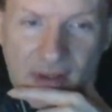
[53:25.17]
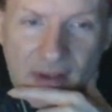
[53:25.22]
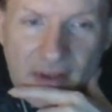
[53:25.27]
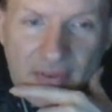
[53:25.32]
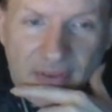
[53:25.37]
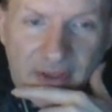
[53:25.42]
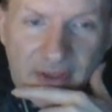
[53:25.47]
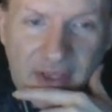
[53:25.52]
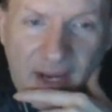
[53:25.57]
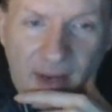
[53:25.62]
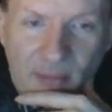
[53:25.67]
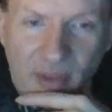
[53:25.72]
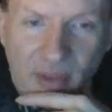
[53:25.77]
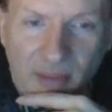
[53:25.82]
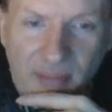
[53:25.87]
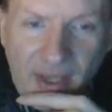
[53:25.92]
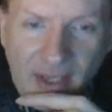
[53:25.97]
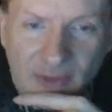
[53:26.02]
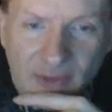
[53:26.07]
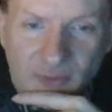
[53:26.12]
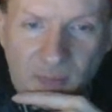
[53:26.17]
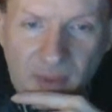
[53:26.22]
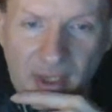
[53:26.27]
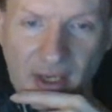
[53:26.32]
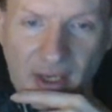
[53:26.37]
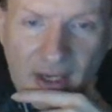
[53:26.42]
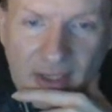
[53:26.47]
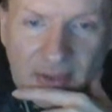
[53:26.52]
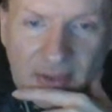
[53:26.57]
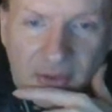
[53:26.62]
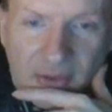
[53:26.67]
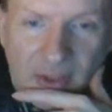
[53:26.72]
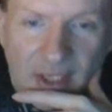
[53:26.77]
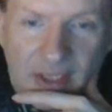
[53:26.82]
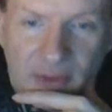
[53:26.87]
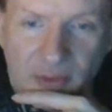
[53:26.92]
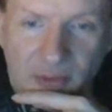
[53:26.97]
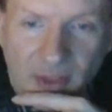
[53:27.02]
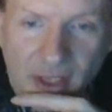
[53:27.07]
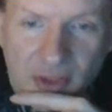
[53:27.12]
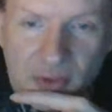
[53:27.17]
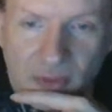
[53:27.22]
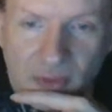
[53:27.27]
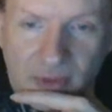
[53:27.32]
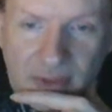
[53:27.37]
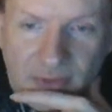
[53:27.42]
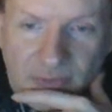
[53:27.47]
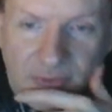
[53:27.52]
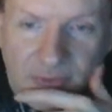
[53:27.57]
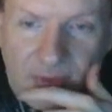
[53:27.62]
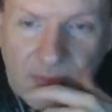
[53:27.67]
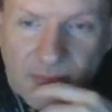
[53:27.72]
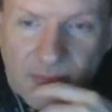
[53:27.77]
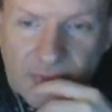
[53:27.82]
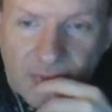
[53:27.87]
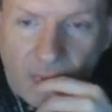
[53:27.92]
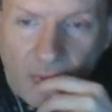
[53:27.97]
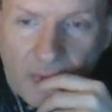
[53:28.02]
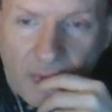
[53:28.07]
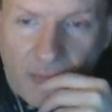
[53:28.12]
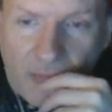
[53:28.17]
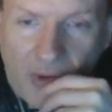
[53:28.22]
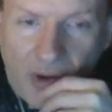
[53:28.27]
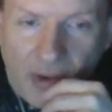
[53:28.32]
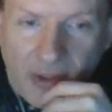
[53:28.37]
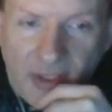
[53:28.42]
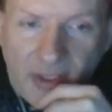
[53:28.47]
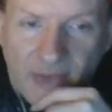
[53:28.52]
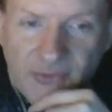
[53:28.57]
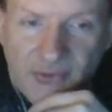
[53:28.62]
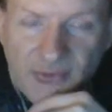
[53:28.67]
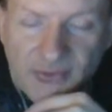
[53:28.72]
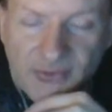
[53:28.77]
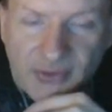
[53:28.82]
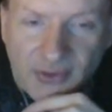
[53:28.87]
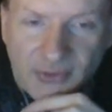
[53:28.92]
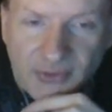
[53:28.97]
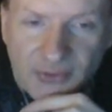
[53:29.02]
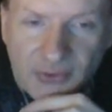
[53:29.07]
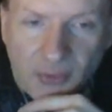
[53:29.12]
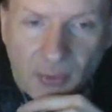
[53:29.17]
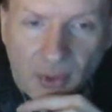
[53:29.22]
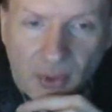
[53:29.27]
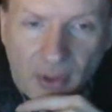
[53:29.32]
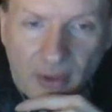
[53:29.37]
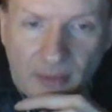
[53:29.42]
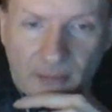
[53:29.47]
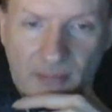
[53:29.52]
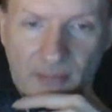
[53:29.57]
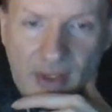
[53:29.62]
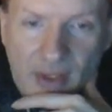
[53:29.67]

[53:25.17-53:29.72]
The camera pans behind her and gradually zooms toward Mark as he sings to her.